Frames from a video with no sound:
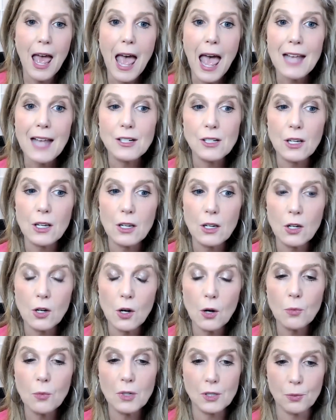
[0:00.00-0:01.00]
And
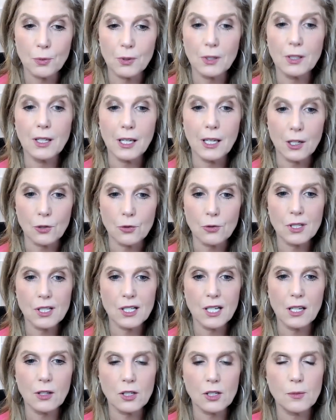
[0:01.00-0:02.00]
what's really
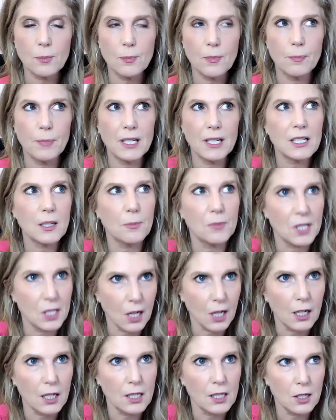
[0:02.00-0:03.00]
interesting? There's been some
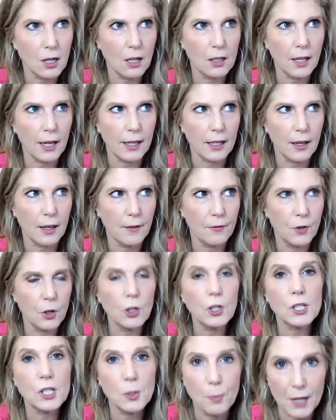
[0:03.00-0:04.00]
studies done, like if you're
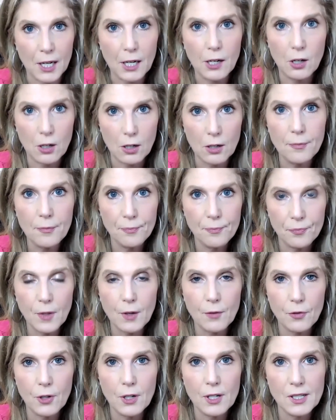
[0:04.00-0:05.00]
a speaker,
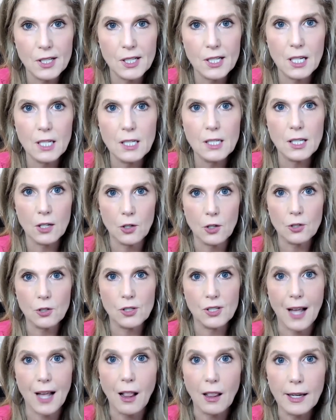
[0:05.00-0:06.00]
for instance, and you're
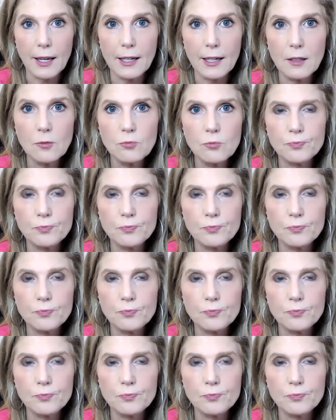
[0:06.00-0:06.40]
selling,